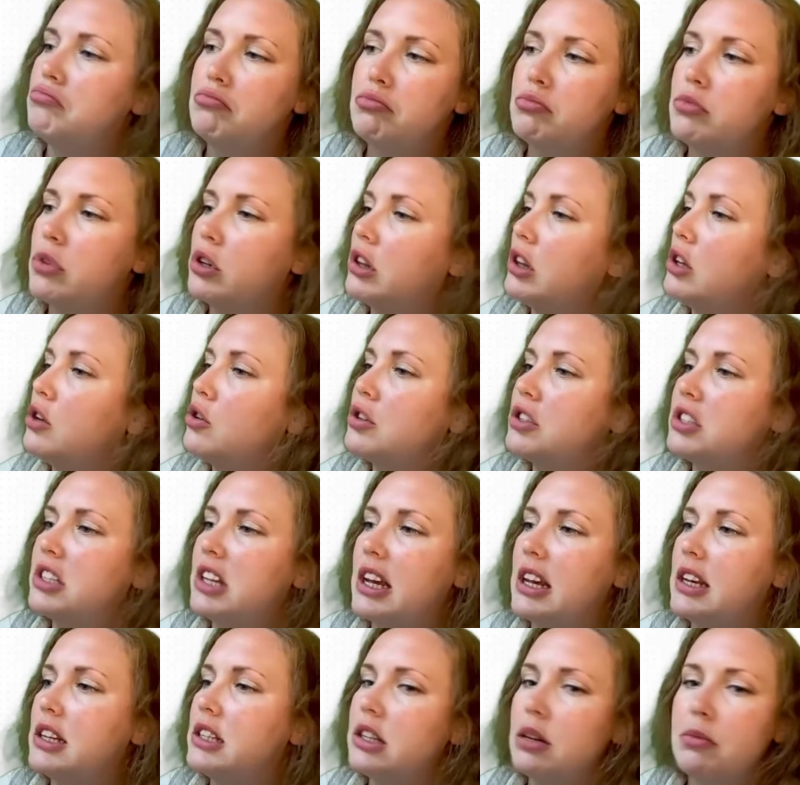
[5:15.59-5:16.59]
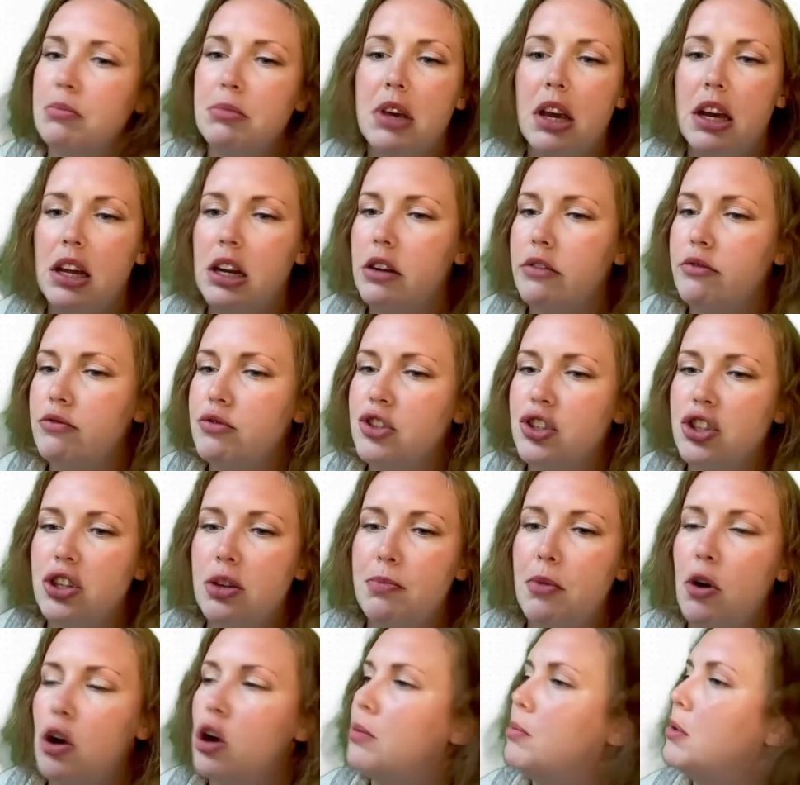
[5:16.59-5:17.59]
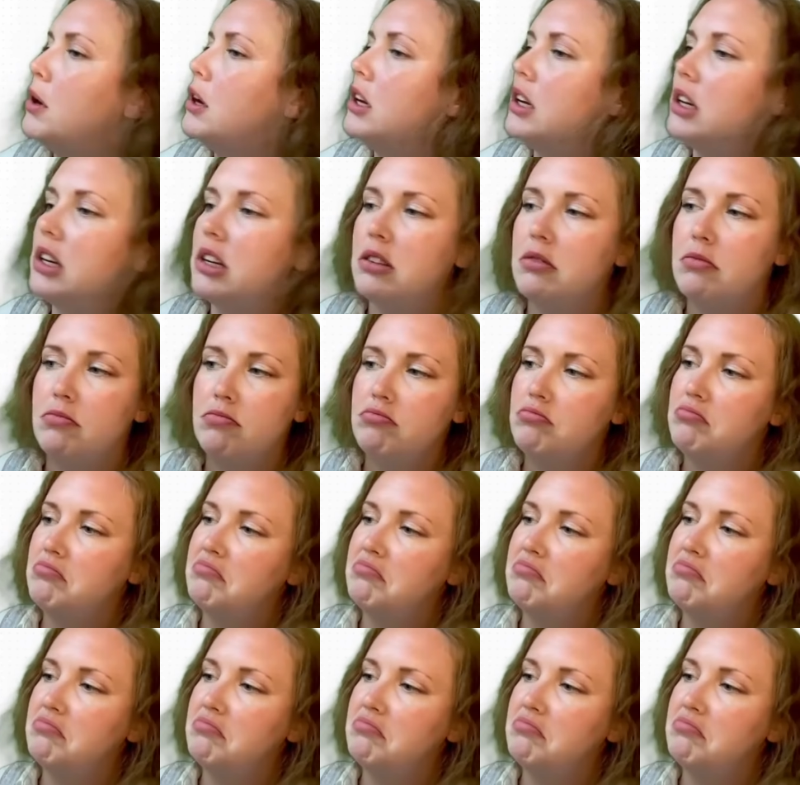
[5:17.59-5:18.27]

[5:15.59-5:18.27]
what looks like some kind of suburban